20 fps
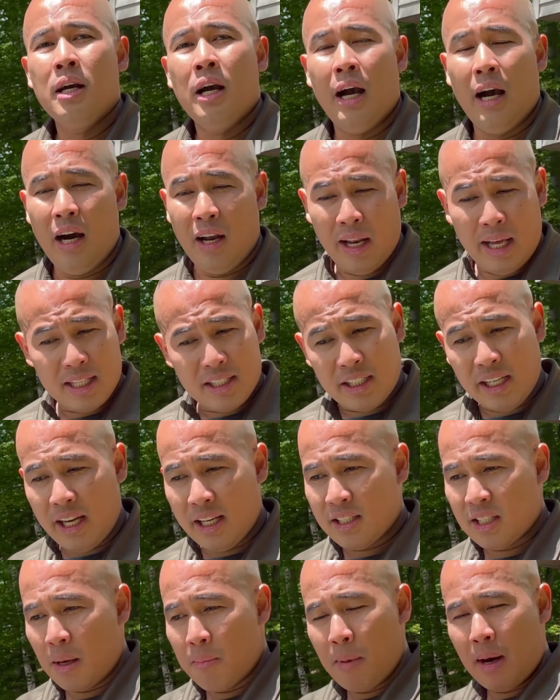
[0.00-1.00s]
Uh, let's say
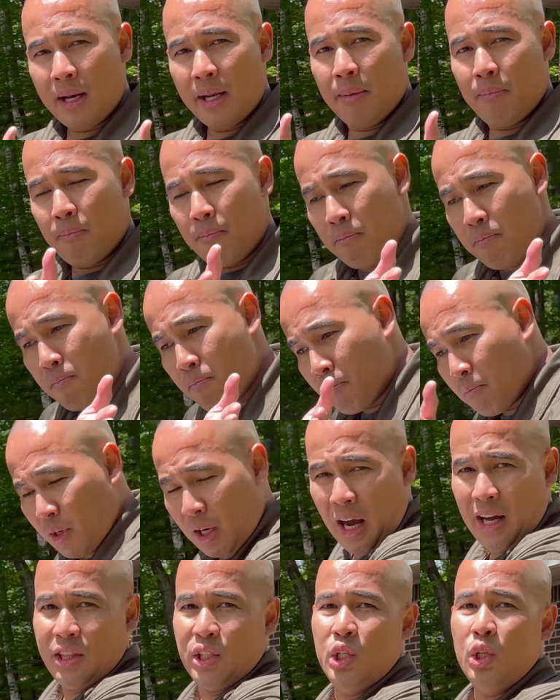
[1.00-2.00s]
somebody
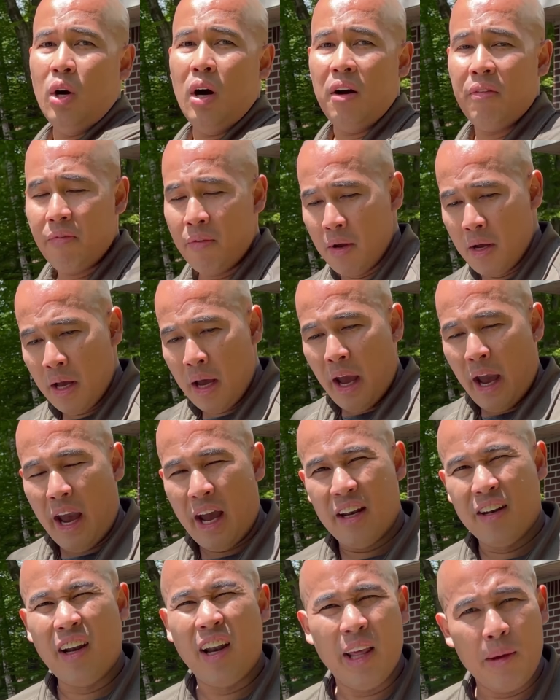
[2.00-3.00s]
cut you off
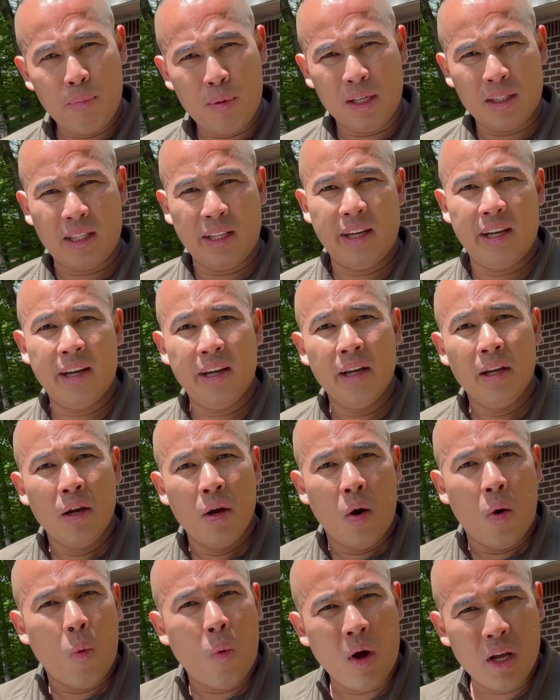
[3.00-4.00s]
and deliberately
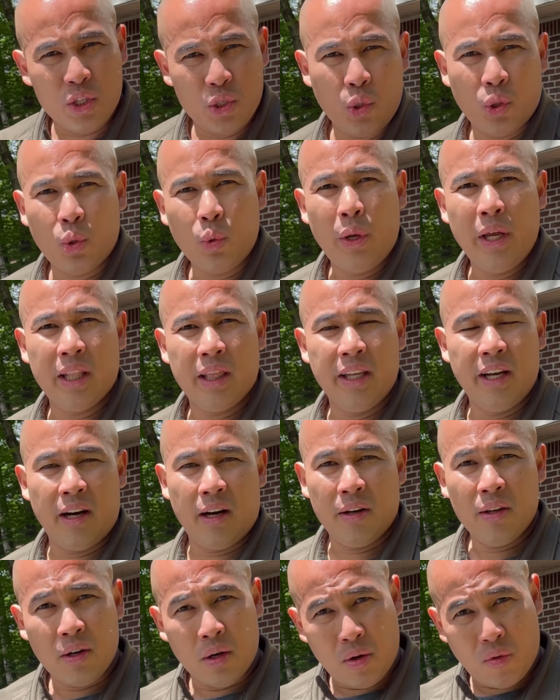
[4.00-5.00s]
wants you to hit
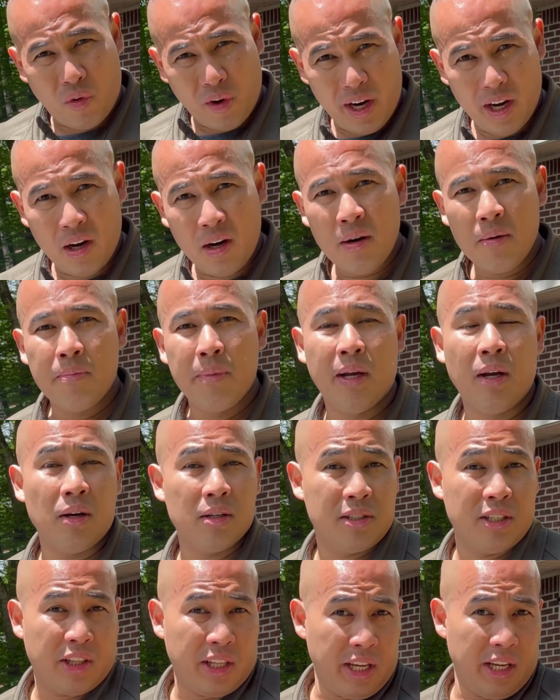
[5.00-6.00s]
their you know rear
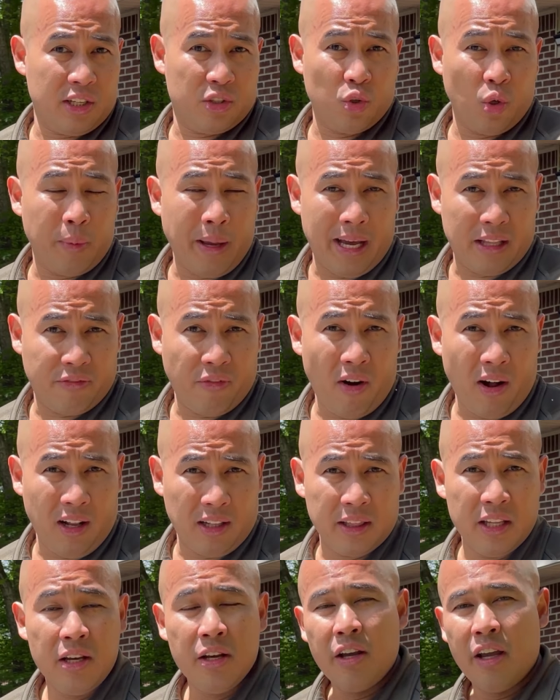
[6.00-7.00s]
because the thing is you'll be at
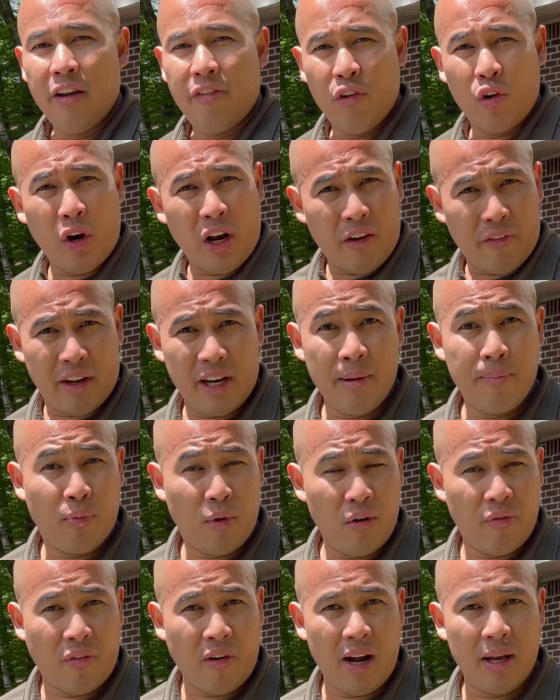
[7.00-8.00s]
fault if you don't have any
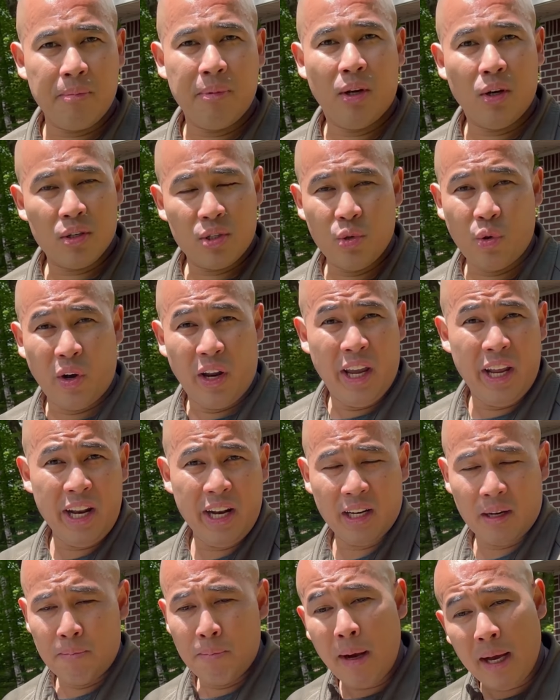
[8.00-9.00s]
proof right because you're
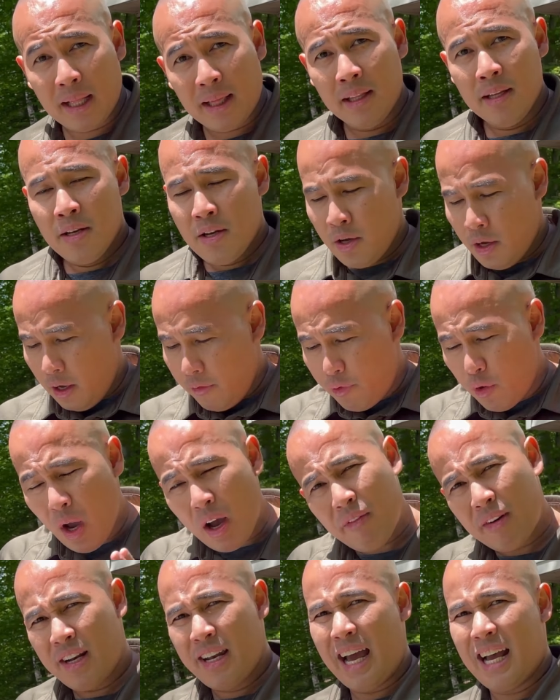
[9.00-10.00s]
hitting them but if you
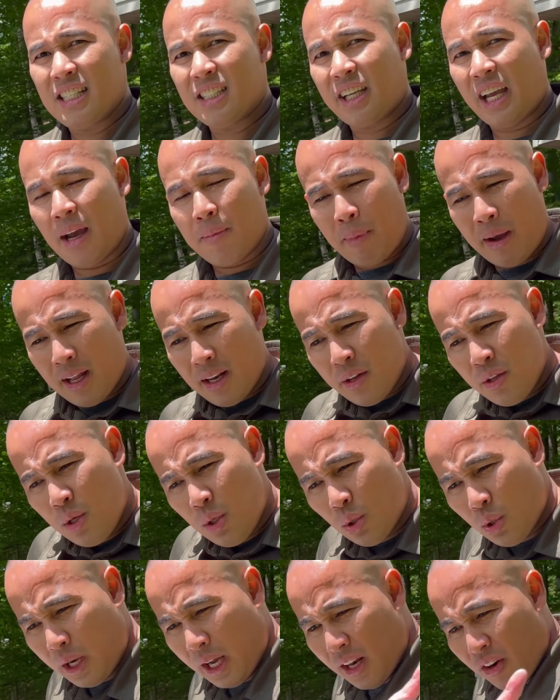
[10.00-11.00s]
have a dash cam and
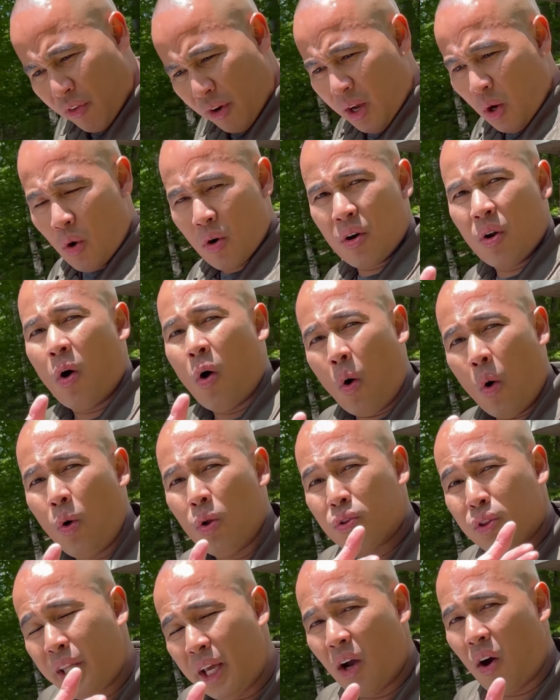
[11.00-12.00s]
you can record the whole
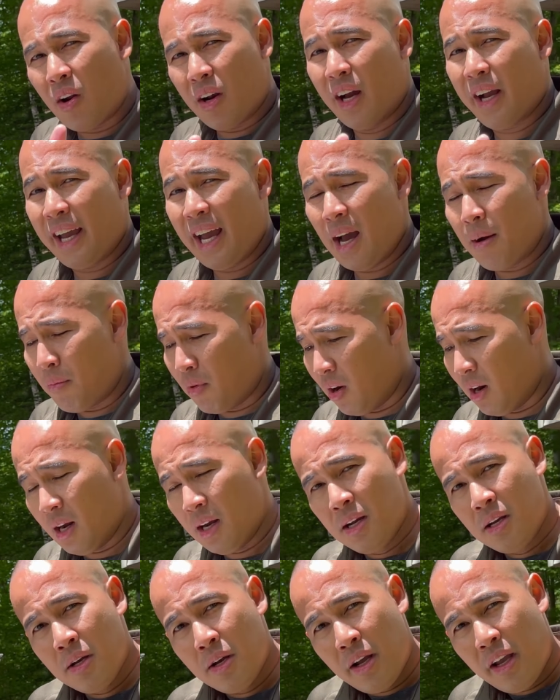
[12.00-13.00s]
thing on a camera
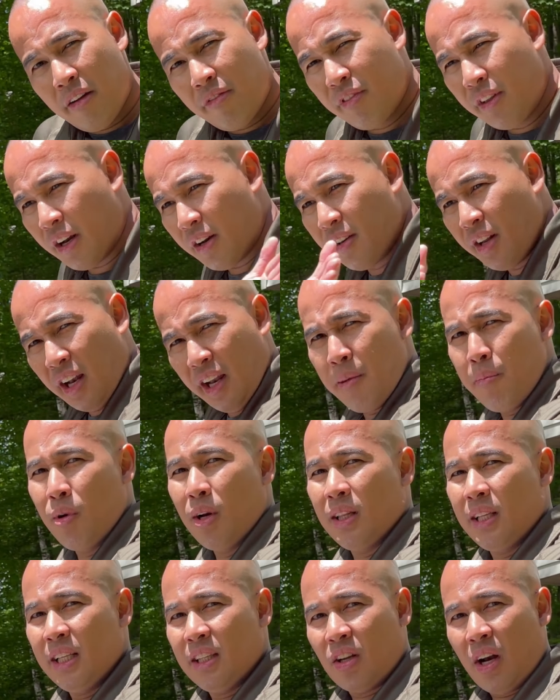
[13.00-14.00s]
if they're
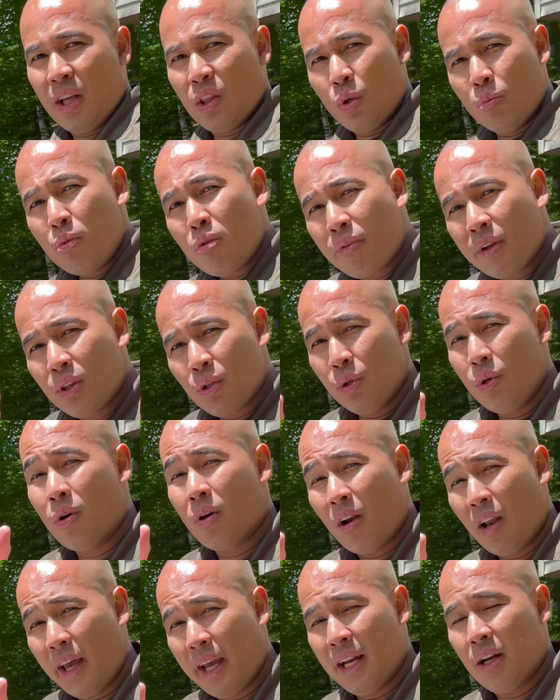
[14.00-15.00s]
deliberately trying to move into
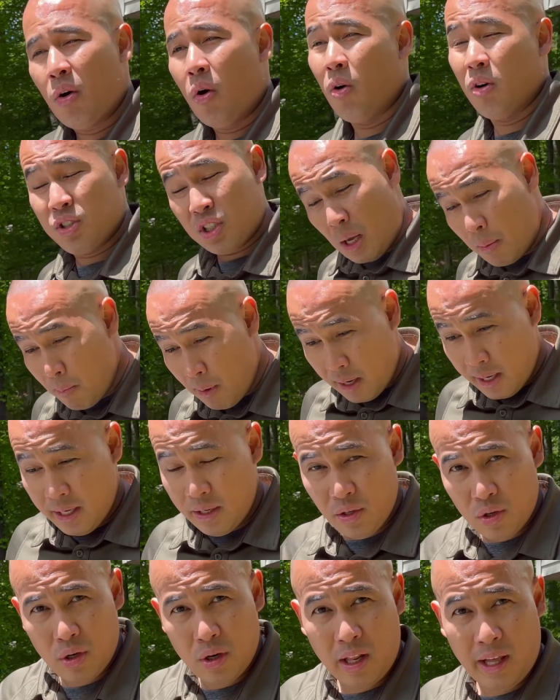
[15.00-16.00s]
your lane or somebody
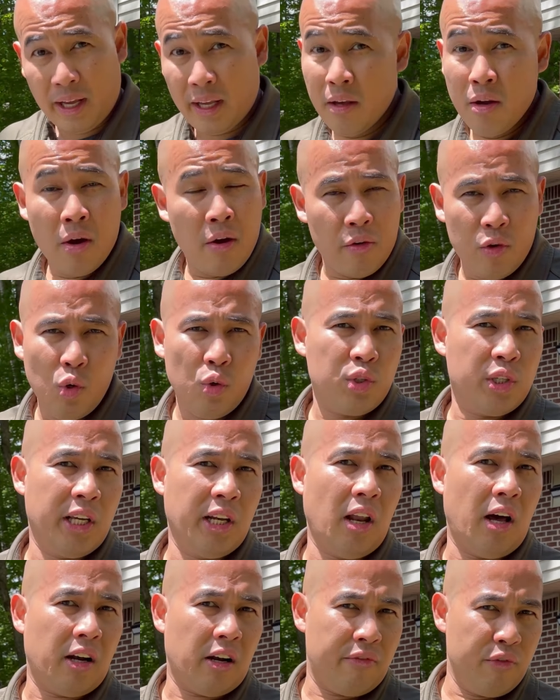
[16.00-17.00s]
you know like you've seen
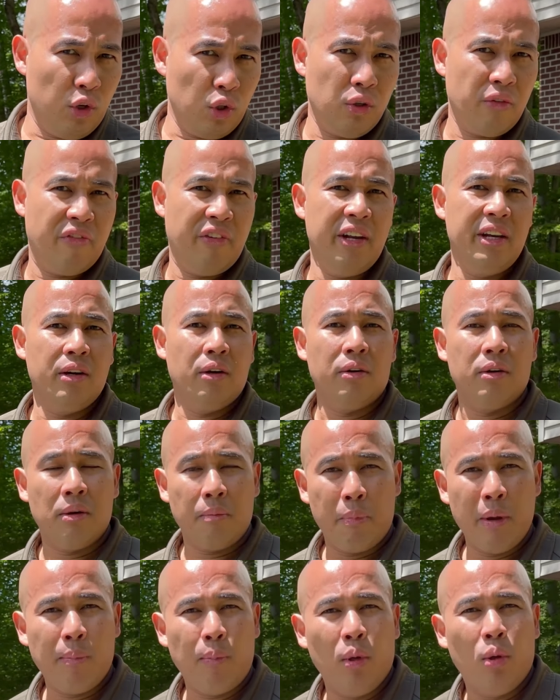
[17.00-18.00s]
a lot of youtube videos
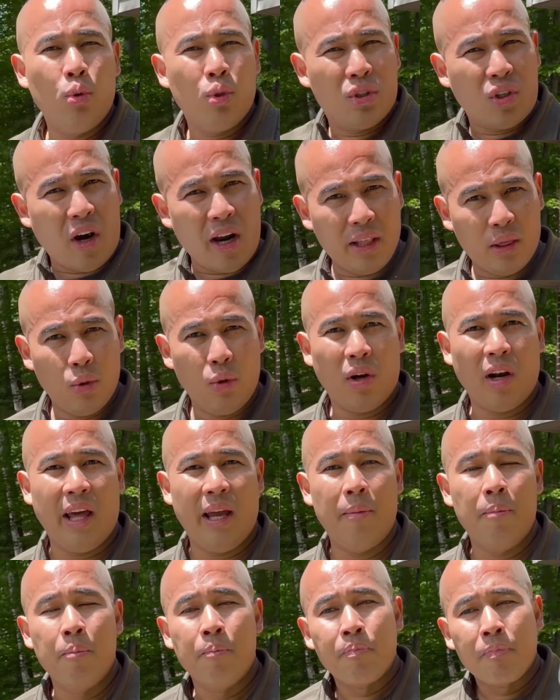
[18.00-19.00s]
people who try to
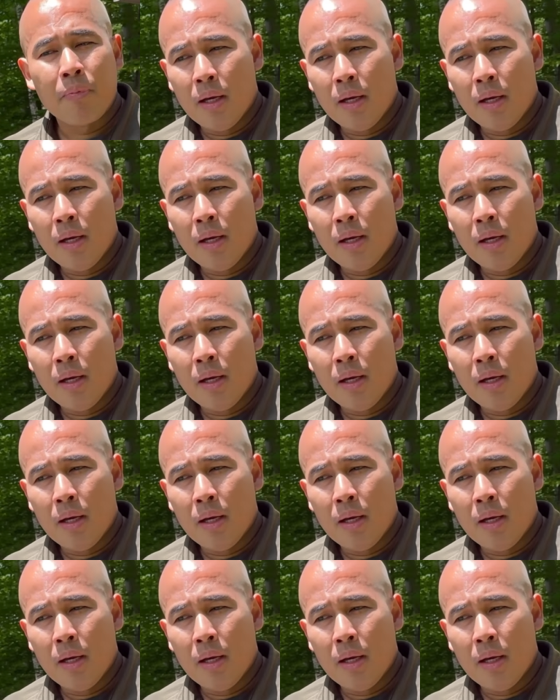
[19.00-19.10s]
claim